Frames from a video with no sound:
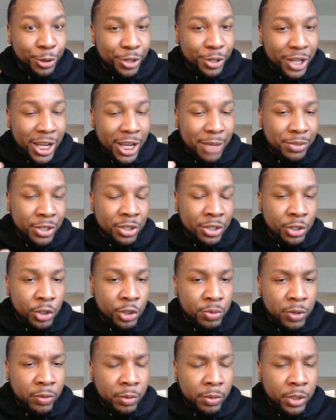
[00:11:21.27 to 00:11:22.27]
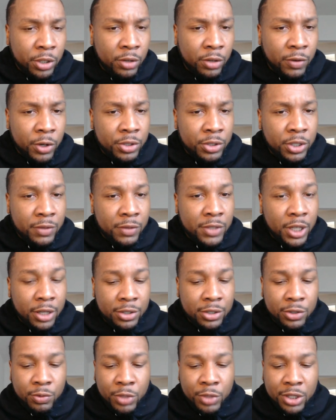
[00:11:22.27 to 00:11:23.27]
the University of
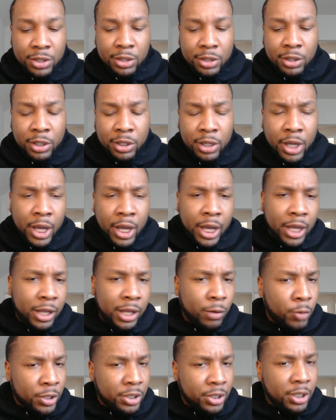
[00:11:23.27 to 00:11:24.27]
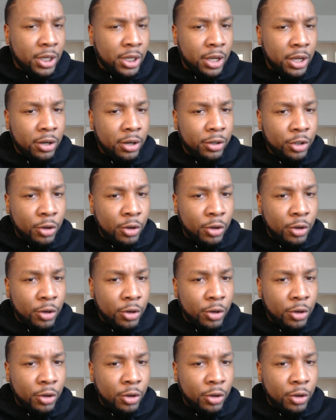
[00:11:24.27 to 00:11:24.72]
Texas recently that once again are,